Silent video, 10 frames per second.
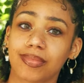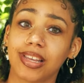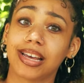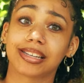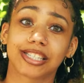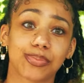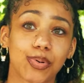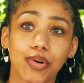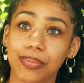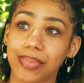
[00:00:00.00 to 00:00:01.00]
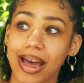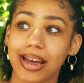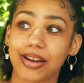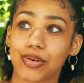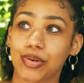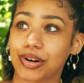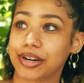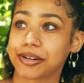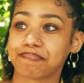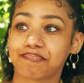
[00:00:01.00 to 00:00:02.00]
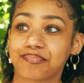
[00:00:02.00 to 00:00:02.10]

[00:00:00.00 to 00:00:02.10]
yeah, support back or